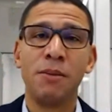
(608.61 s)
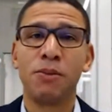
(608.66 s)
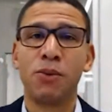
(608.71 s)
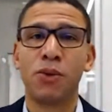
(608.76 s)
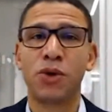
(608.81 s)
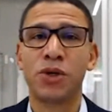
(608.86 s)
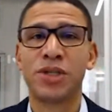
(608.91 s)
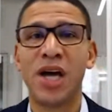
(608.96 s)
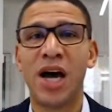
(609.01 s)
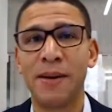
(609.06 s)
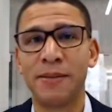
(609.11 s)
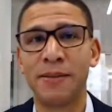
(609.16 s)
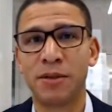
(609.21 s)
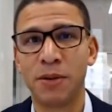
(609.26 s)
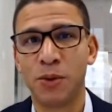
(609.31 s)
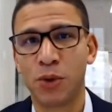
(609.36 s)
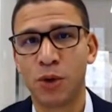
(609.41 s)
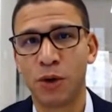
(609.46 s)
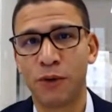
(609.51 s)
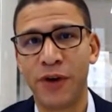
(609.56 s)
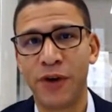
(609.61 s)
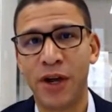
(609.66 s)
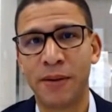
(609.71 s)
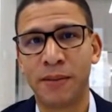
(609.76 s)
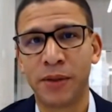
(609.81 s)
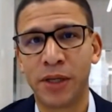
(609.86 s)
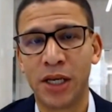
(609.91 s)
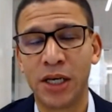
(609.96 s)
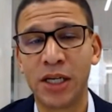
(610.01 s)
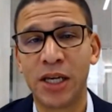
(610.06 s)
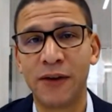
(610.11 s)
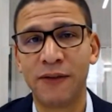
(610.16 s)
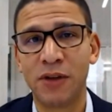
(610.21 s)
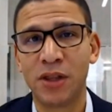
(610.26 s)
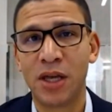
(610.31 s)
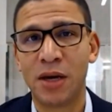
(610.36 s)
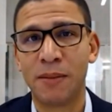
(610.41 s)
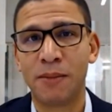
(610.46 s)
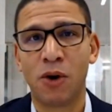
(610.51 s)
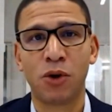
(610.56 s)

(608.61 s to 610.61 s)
more time to be with their family, and giving them